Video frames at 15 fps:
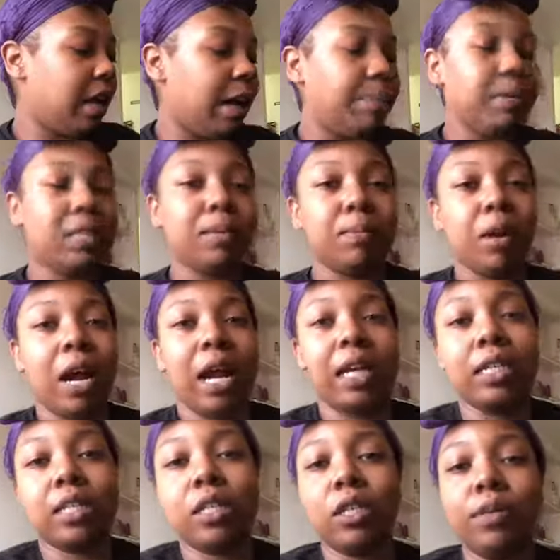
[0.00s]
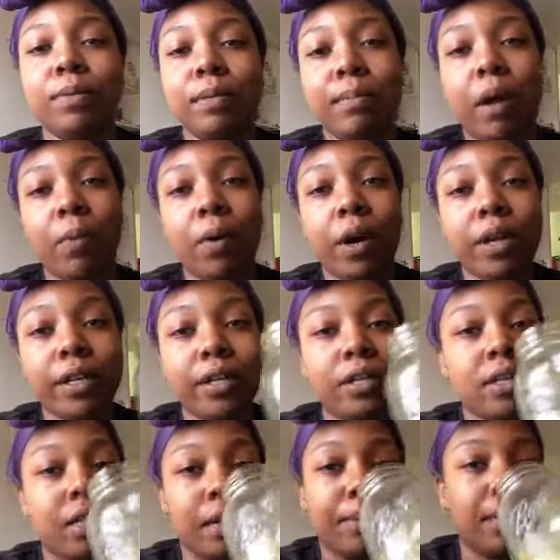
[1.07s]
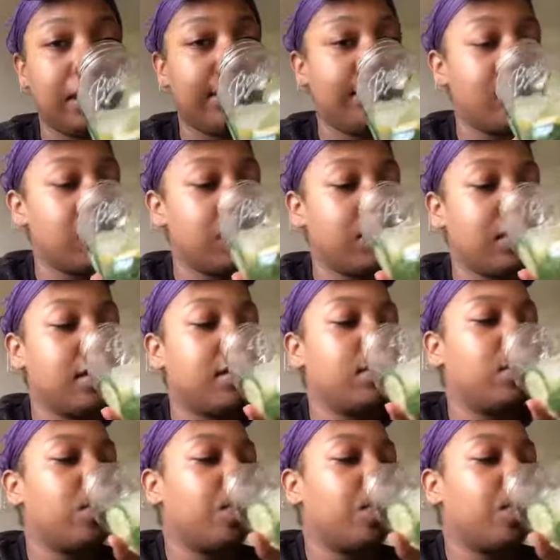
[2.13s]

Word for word: i put some more ice cubes in my water and i'm about to finish this